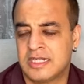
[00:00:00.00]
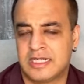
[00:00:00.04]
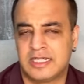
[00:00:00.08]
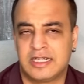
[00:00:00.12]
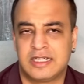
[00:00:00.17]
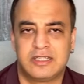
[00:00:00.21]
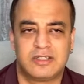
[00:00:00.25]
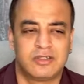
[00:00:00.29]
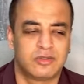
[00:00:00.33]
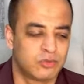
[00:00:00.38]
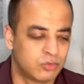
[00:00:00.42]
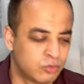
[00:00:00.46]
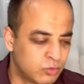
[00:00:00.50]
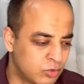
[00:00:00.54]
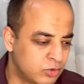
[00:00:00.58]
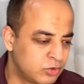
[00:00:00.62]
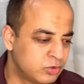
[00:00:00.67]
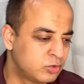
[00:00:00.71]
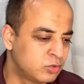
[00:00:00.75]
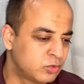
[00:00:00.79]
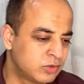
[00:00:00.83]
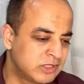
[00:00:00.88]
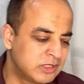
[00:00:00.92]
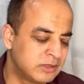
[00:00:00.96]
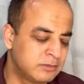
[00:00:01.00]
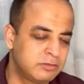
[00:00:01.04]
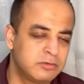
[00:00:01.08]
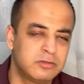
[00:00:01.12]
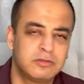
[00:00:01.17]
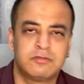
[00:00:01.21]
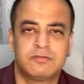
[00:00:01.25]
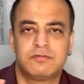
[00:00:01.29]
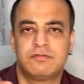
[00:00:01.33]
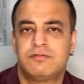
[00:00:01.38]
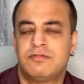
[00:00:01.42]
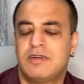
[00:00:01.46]
It is going to keep
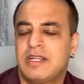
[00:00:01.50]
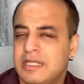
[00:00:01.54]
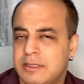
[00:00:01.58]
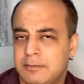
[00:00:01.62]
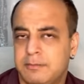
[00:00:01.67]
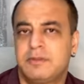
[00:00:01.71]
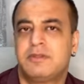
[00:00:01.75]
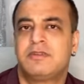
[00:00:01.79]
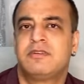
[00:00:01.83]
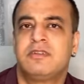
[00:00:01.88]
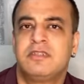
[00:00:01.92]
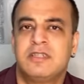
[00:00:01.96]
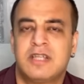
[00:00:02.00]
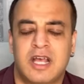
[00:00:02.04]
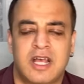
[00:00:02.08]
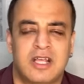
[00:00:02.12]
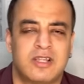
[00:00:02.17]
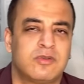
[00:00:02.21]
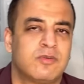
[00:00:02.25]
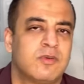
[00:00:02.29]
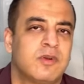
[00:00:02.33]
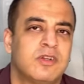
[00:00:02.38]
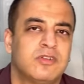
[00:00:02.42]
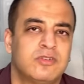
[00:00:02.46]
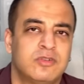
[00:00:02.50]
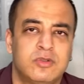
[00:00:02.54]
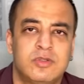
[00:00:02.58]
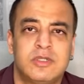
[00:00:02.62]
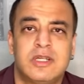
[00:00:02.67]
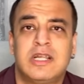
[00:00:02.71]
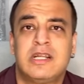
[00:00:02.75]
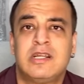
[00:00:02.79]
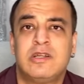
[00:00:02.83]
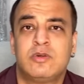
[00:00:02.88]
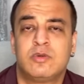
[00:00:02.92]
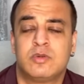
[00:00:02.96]
you very busy as far as your
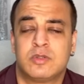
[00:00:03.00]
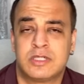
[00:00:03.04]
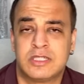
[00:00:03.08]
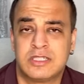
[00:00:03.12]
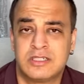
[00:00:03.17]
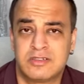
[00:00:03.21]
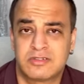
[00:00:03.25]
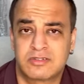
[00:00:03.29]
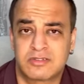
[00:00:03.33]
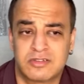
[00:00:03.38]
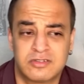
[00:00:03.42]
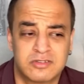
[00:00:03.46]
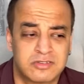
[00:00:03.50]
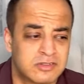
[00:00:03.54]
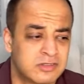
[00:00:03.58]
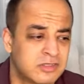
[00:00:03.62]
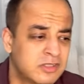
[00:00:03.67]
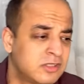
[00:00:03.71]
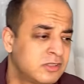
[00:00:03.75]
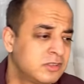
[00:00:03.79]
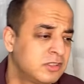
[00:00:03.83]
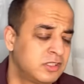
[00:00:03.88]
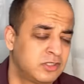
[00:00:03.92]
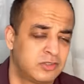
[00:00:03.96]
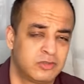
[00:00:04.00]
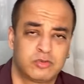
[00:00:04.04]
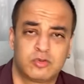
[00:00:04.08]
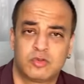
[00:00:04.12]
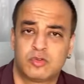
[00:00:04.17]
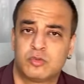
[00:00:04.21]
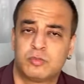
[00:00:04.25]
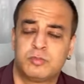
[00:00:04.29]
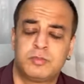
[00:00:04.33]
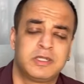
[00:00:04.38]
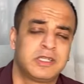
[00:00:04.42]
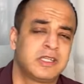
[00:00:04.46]
daily routine is concerned. It is going
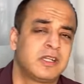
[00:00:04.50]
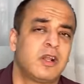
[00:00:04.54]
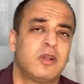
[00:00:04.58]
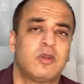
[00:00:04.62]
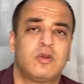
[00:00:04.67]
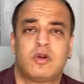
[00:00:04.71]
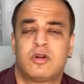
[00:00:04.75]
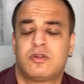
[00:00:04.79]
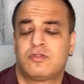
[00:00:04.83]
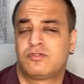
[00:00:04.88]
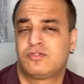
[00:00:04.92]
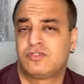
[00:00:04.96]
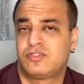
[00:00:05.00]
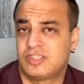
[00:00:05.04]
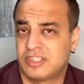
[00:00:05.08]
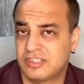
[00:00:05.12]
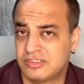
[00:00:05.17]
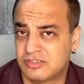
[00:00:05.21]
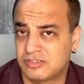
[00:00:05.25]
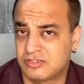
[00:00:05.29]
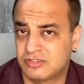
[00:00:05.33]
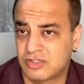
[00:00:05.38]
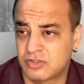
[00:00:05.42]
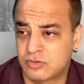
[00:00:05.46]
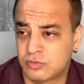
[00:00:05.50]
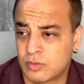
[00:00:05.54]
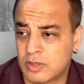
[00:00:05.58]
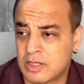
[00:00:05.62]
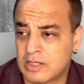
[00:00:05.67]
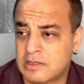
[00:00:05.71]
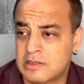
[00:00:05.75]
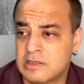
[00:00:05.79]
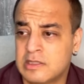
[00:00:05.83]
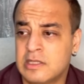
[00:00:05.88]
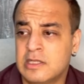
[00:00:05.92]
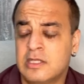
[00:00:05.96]
to bring in a lot of changes as well.